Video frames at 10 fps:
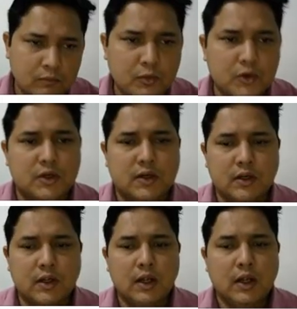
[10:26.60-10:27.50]
project.
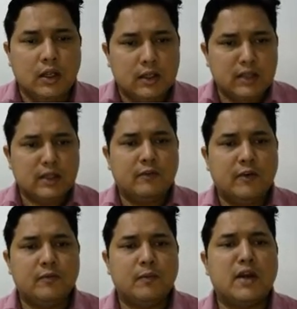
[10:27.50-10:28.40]
Then that
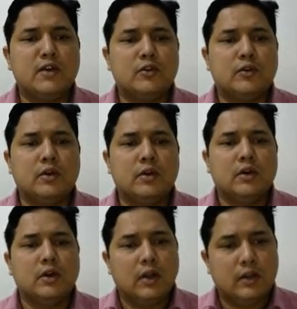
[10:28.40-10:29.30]
5th branch
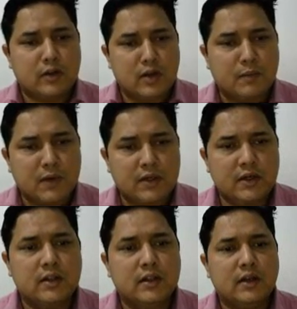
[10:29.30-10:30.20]
is
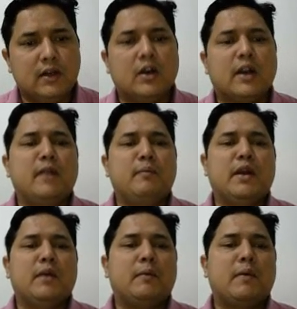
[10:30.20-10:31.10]
completed, then it again
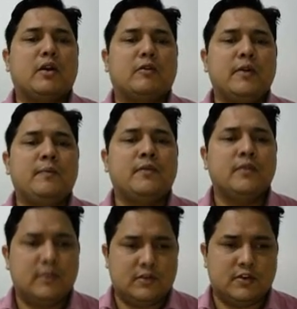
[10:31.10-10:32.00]
become a part of a
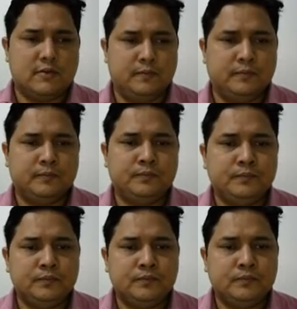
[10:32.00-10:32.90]
system.
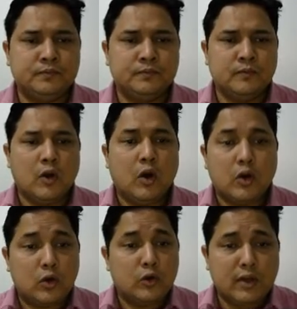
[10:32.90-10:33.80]

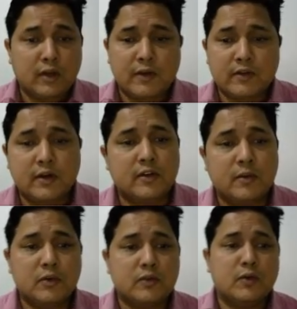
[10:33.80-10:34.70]
Or closing a facility,
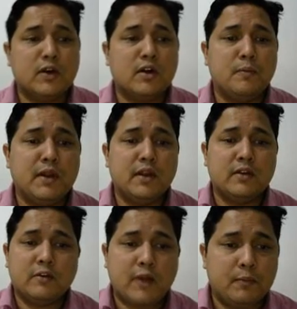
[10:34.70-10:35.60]
suppose one company has
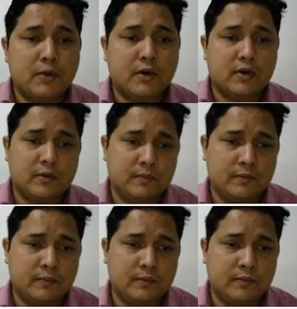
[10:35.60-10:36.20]
the 5 product.